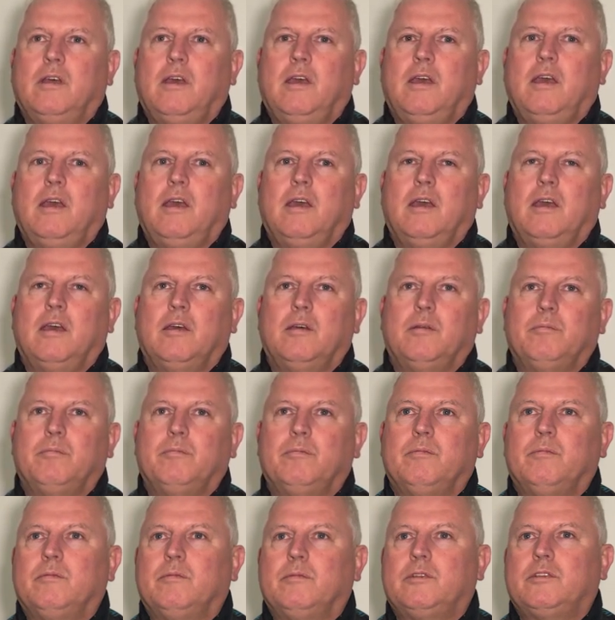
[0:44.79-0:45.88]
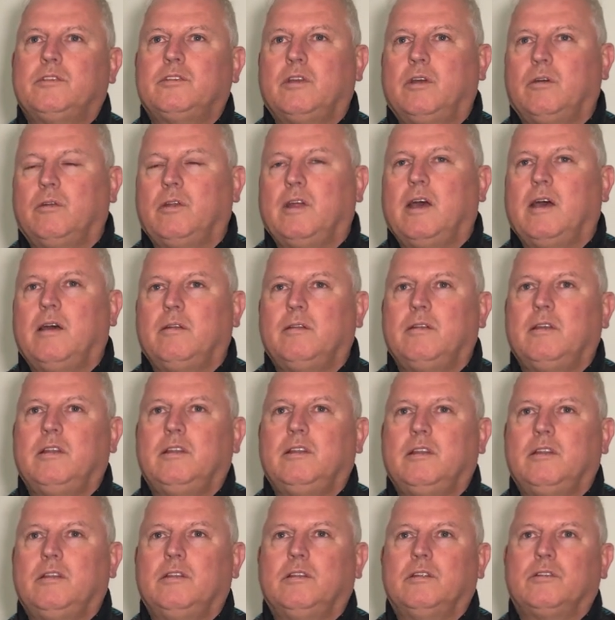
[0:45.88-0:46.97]
so that it
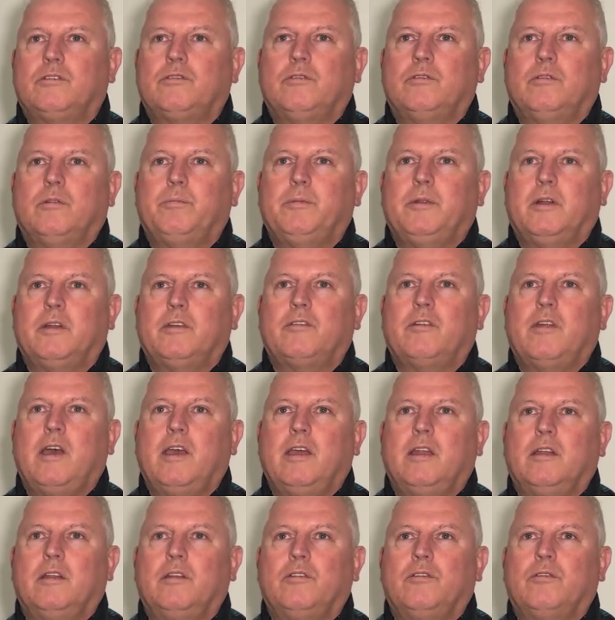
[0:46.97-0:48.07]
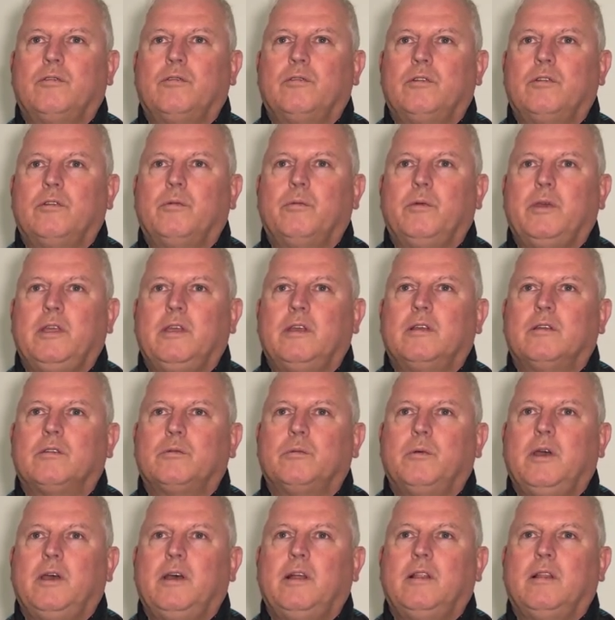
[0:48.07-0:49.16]
didn't disrupt our training during the week as
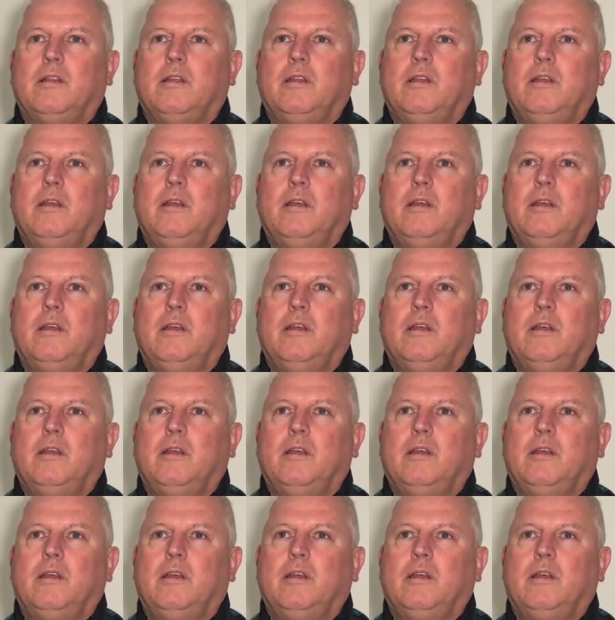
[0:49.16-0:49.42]
well.